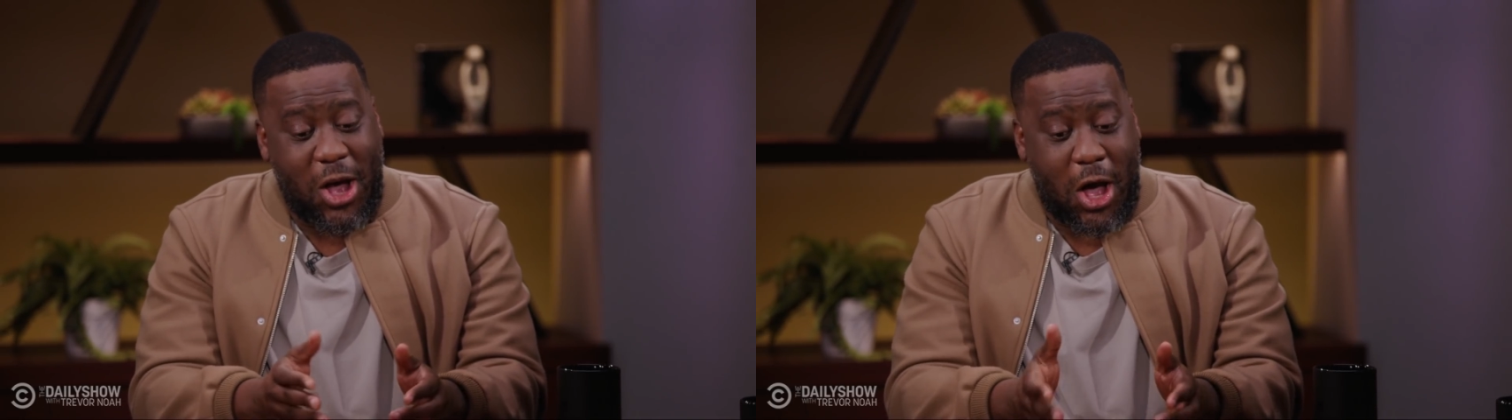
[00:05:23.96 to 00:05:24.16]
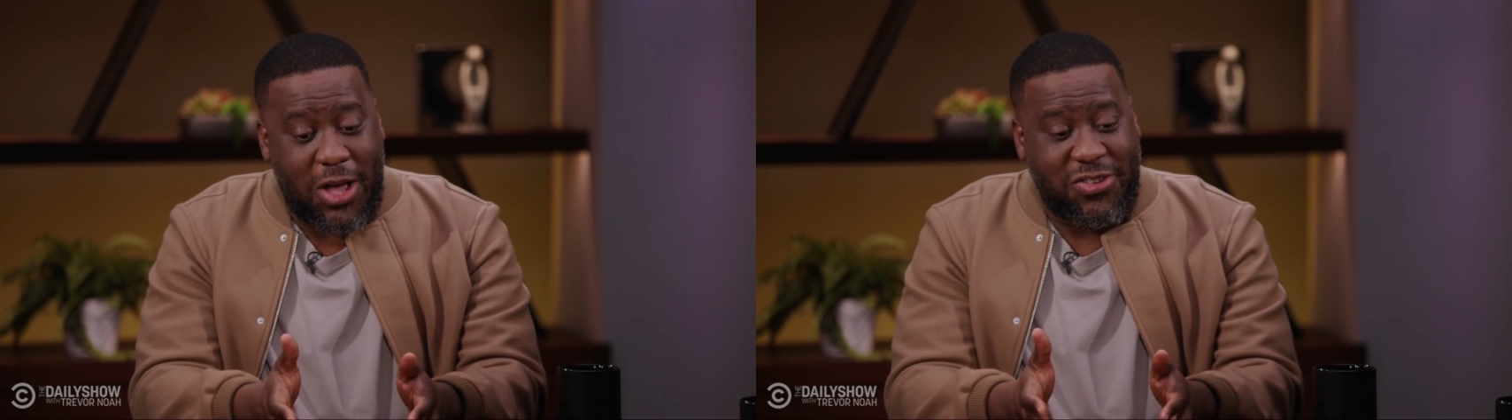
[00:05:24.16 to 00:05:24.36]

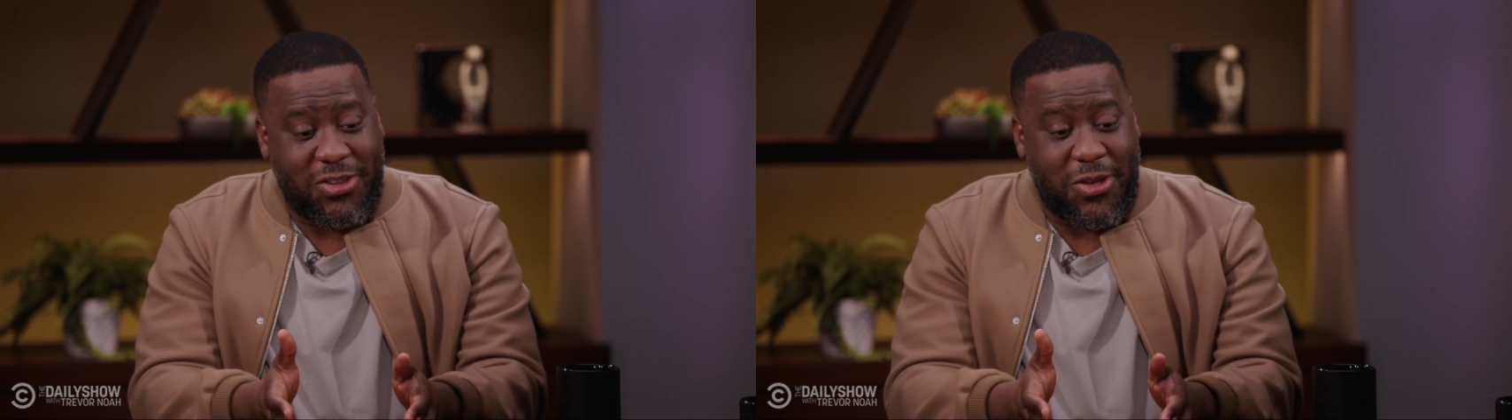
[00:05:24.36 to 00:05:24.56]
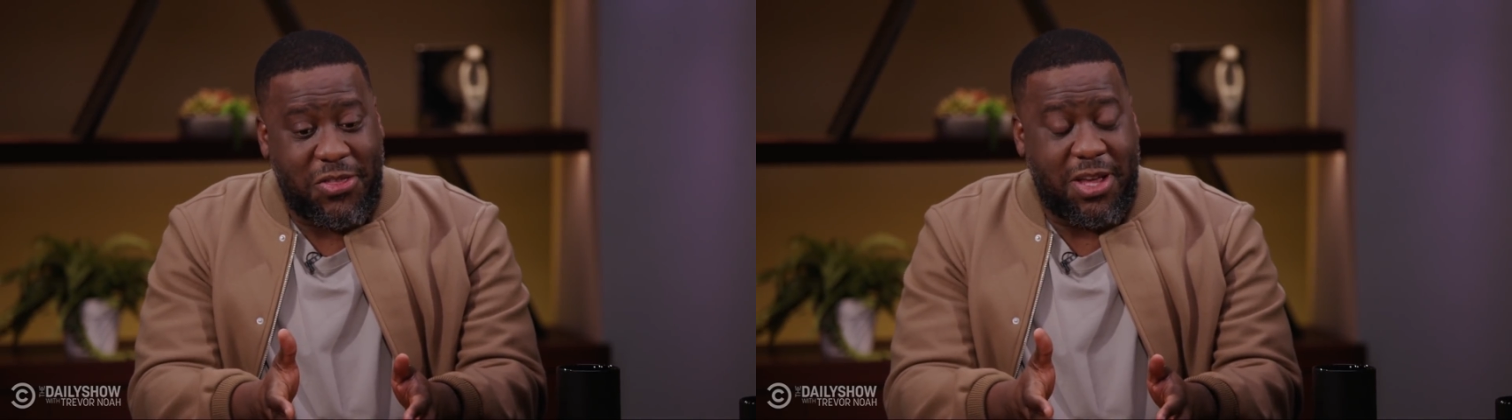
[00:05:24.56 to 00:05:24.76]

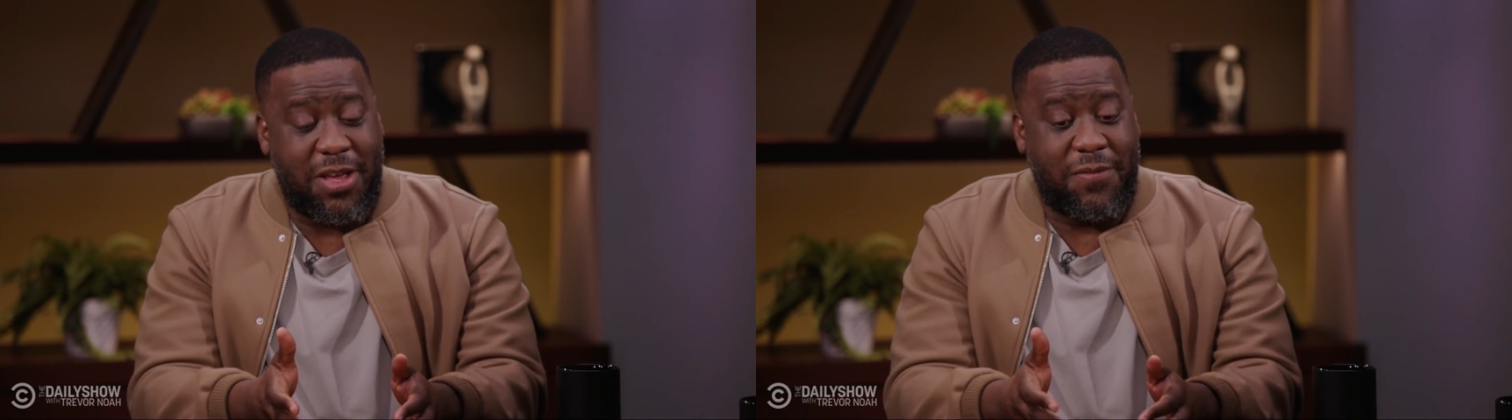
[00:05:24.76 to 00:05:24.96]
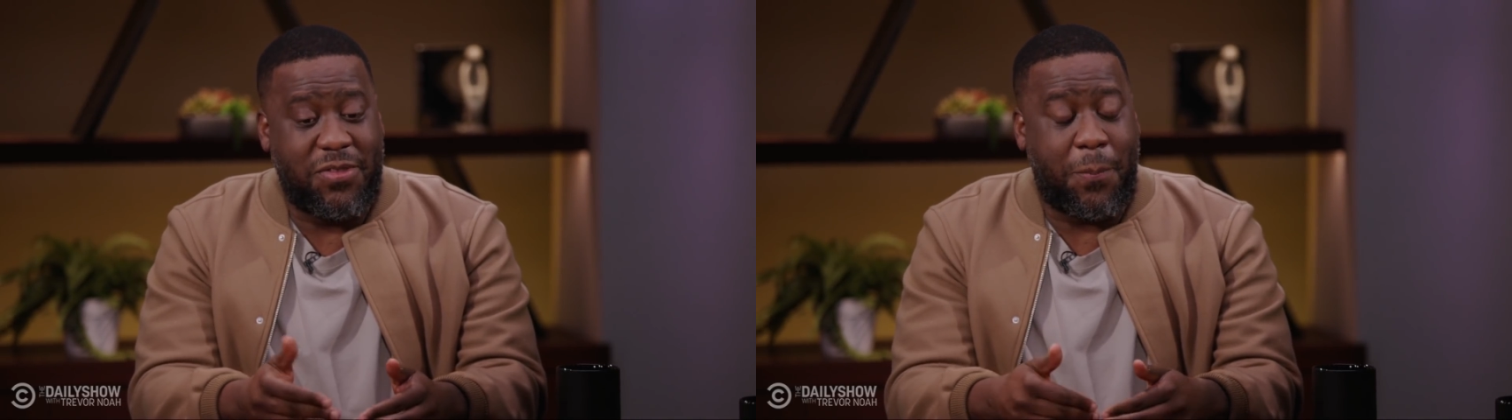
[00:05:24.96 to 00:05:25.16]
also
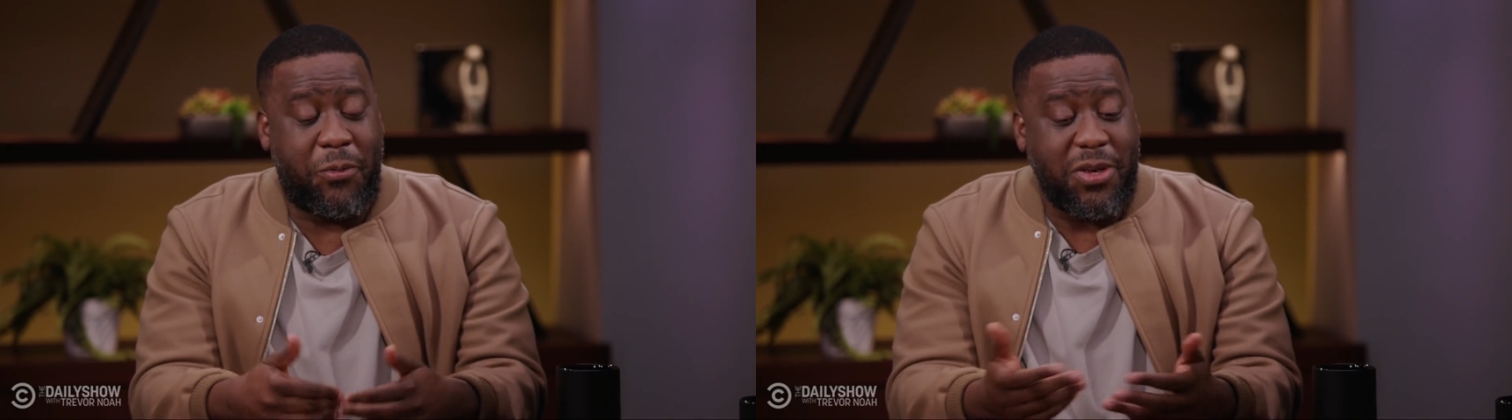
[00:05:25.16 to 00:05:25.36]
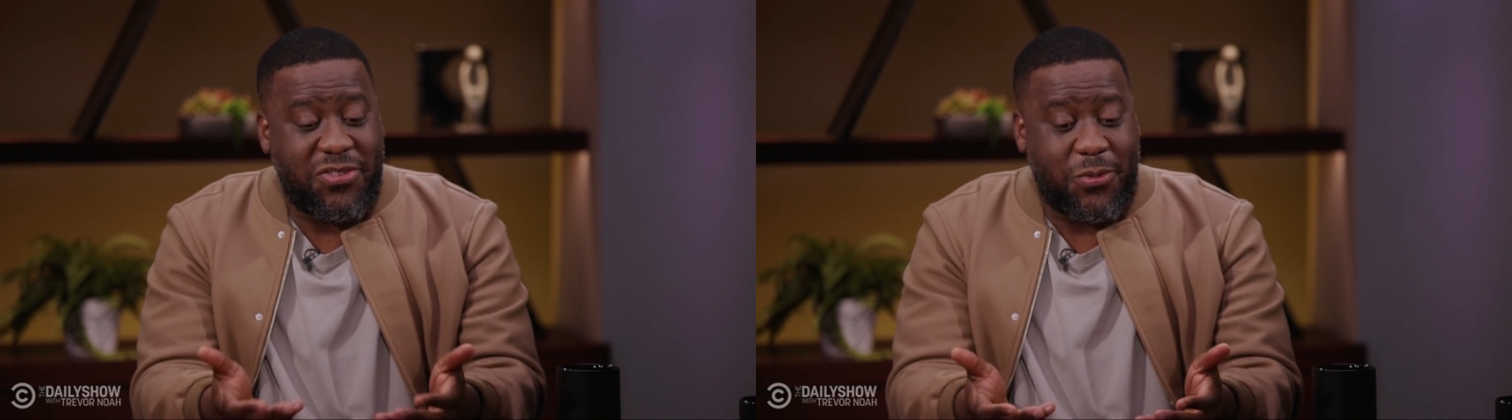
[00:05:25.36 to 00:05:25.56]
the
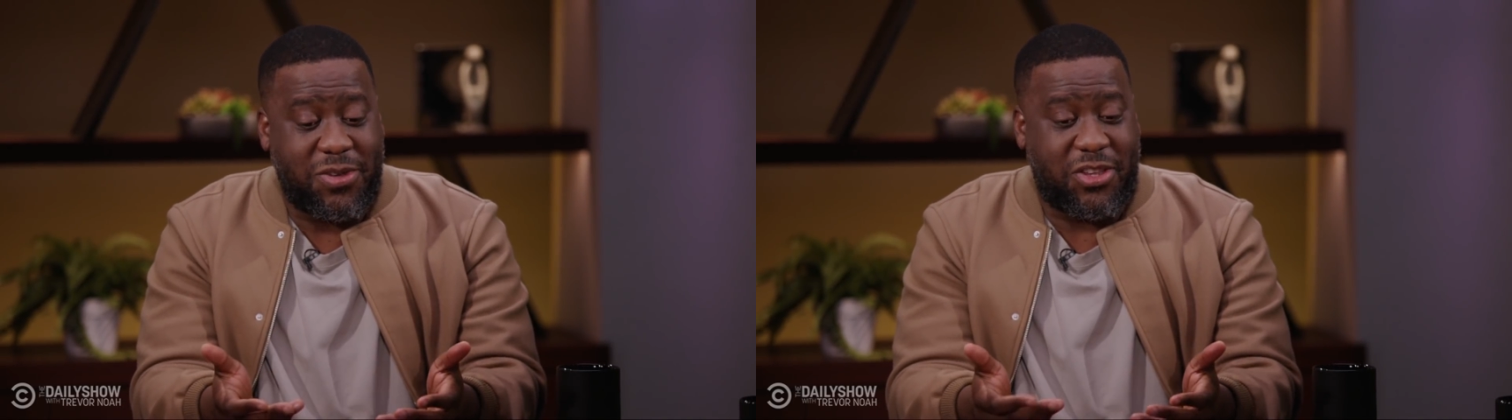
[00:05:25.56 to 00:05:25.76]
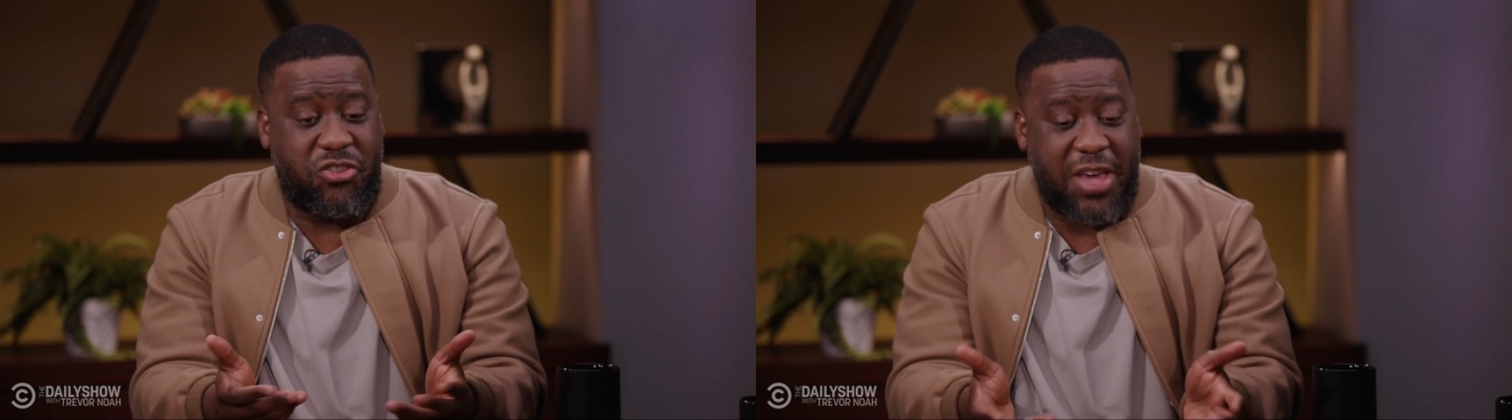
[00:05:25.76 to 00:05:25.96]
priest
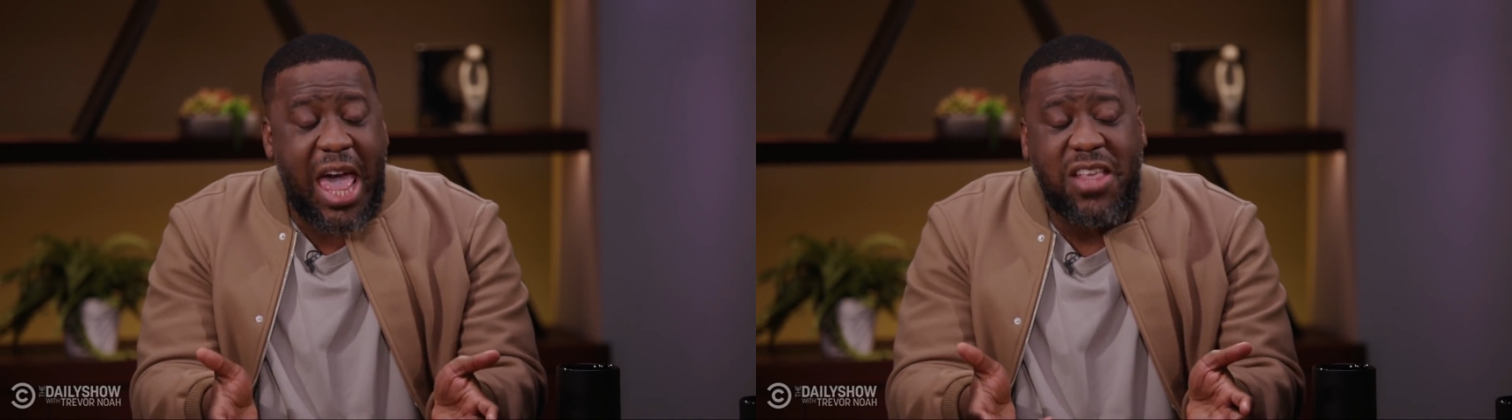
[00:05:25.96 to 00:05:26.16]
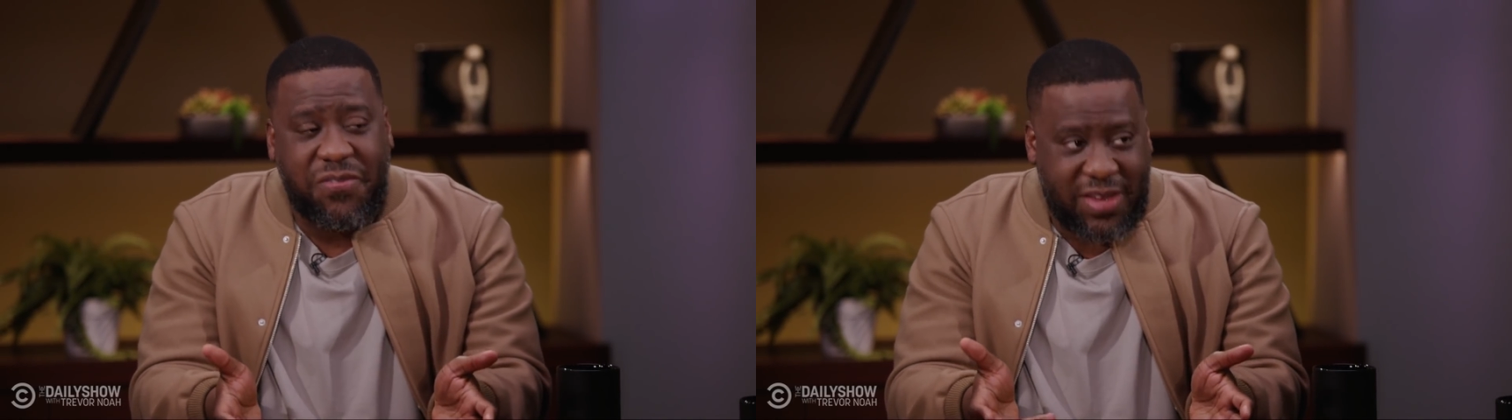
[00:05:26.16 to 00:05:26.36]
was a
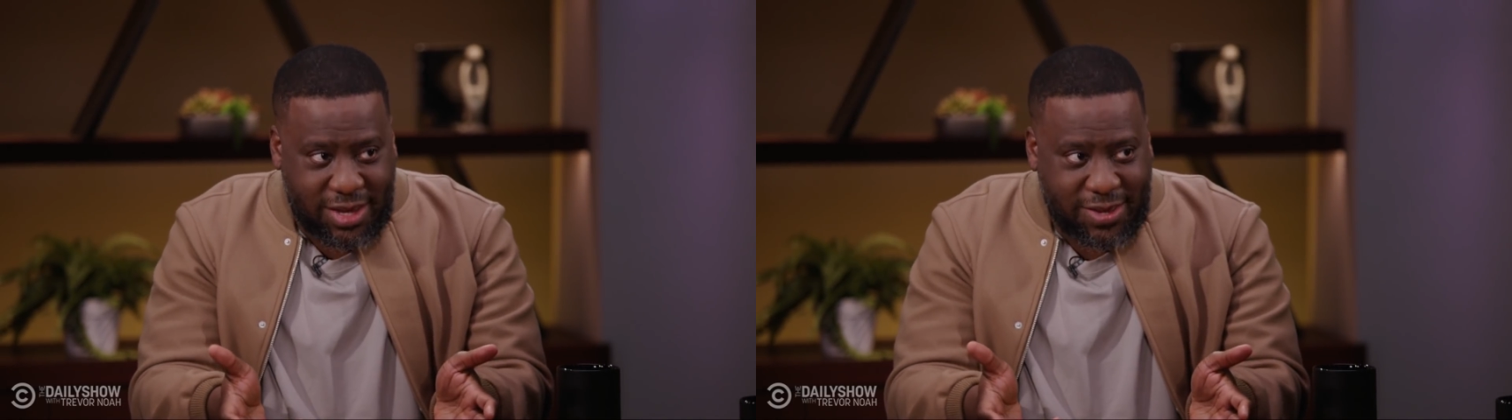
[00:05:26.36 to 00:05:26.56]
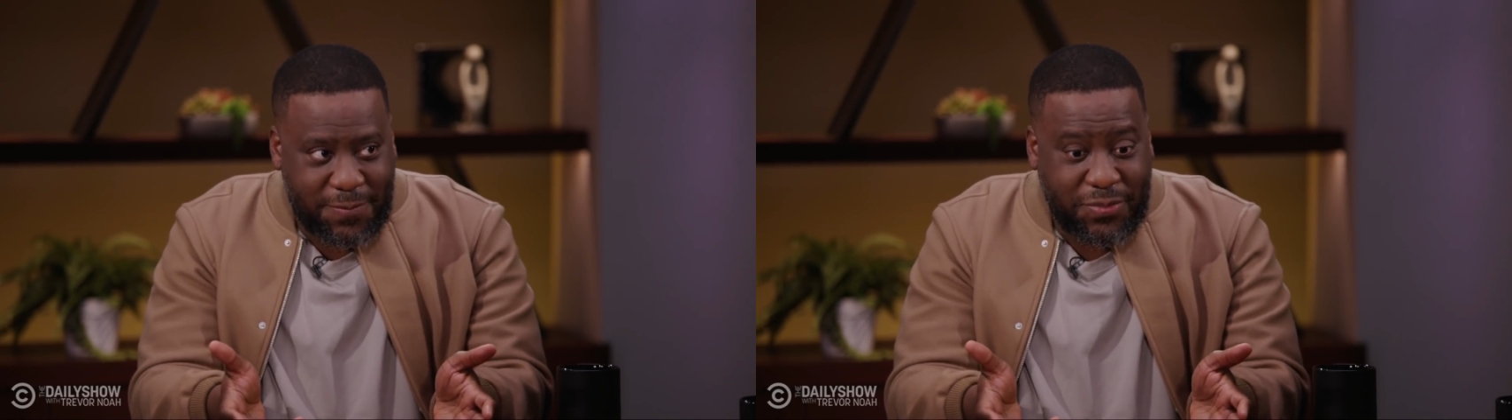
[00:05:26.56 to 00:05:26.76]
jazz
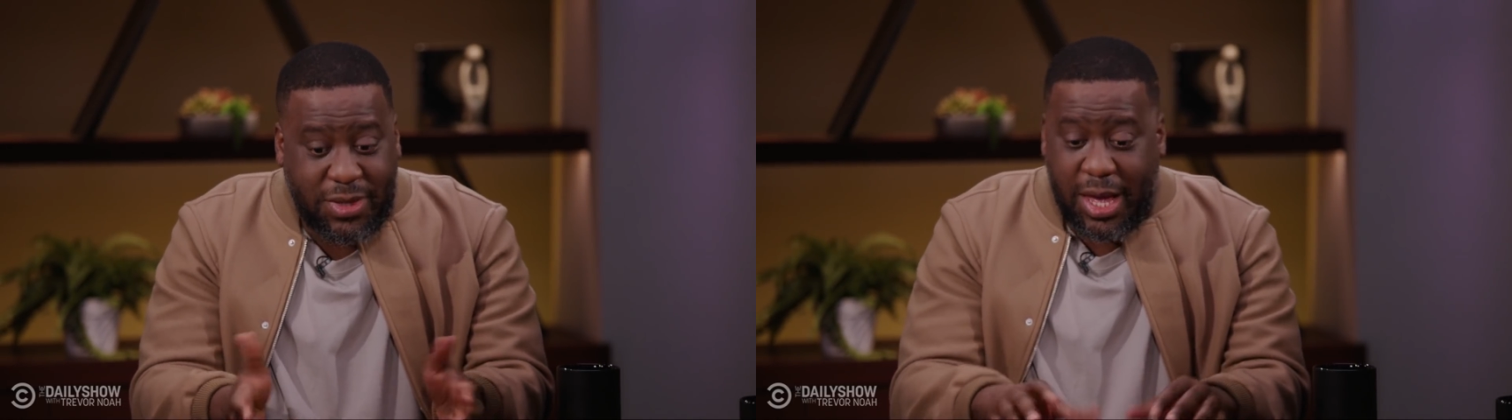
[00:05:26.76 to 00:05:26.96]
fan,